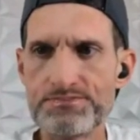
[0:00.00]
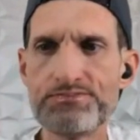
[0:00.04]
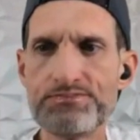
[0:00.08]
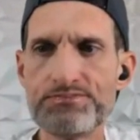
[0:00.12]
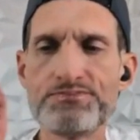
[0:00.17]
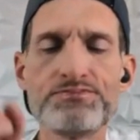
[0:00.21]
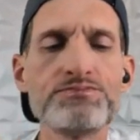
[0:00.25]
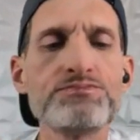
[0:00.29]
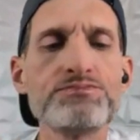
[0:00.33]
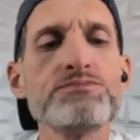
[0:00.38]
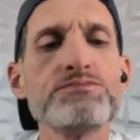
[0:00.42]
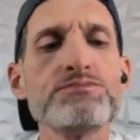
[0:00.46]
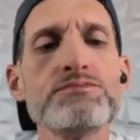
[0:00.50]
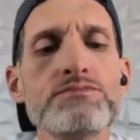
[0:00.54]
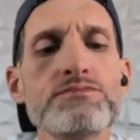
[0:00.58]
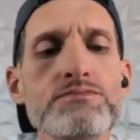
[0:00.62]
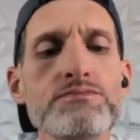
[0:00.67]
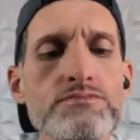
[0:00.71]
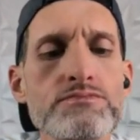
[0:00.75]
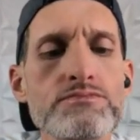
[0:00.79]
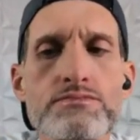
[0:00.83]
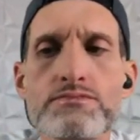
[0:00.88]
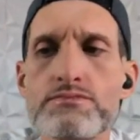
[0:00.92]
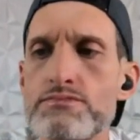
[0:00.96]

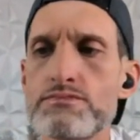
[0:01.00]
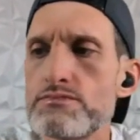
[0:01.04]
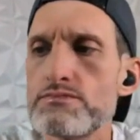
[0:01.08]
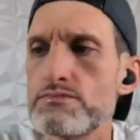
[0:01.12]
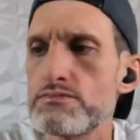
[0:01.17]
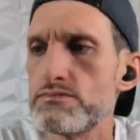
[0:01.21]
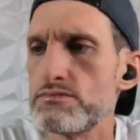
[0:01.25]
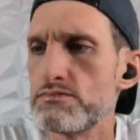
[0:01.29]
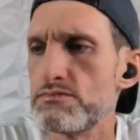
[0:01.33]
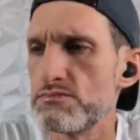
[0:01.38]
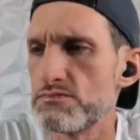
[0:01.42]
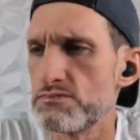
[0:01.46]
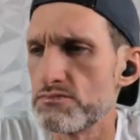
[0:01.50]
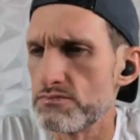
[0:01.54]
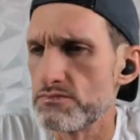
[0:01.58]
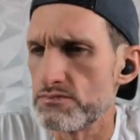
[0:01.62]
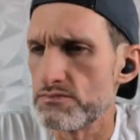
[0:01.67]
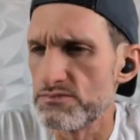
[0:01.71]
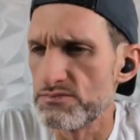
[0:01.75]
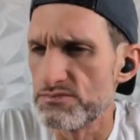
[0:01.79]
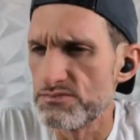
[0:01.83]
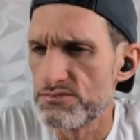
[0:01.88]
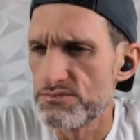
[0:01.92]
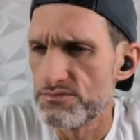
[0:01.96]

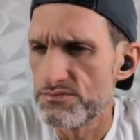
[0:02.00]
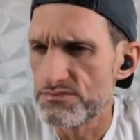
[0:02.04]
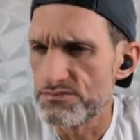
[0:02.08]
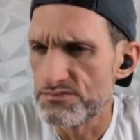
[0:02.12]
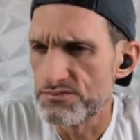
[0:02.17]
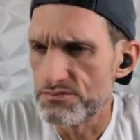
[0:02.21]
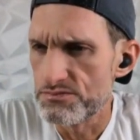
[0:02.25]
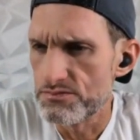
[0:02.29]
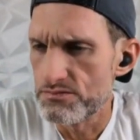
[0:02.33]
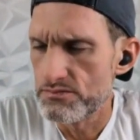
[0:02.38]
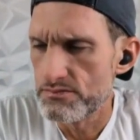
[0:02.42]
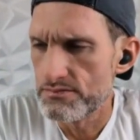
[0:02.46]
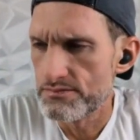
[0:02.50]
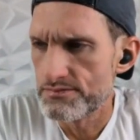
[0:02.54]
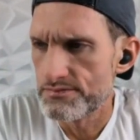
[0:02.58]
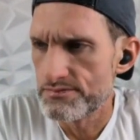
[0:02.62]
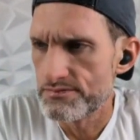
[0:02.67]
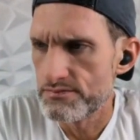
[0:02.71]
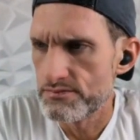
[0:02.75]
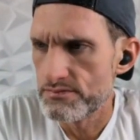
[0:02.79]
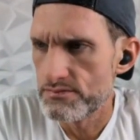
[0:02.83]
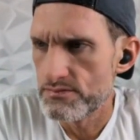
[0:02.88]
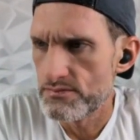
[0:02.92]
Nothing is said.